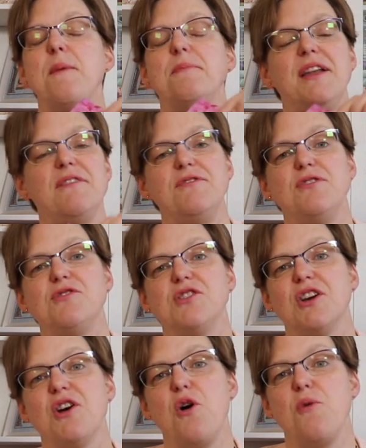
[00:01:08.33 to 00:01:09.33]
But if you
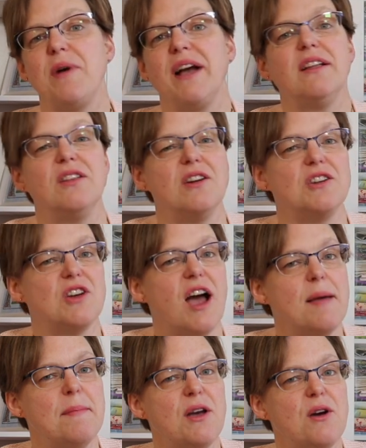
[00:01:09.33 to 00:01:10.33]
took homework a long
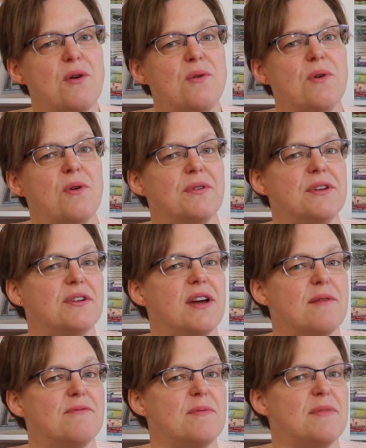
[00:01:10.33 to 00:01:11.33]
time ago, or you
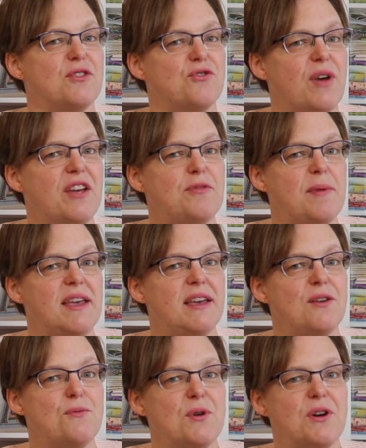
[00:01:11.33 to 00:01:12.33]
come from the
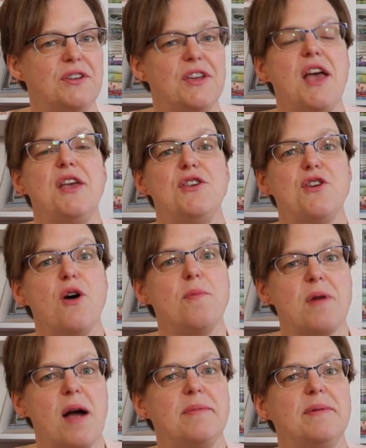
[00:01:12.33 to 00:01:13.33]
dressmaking world, you'll
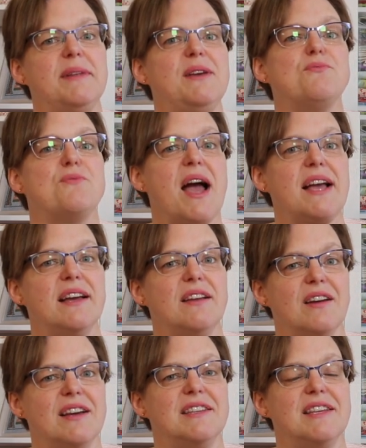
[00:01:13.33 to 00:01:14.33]
probably
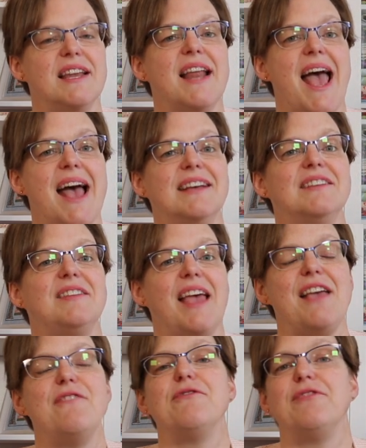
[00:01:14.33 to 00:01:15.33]
recognize it as
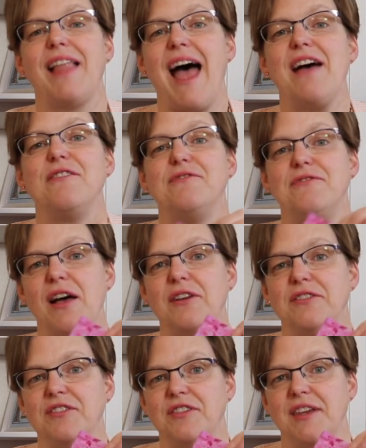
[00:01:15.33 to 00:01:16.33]
a flat
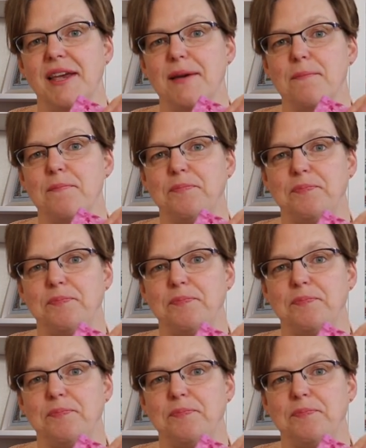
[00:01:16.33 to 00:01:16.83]
fell seam.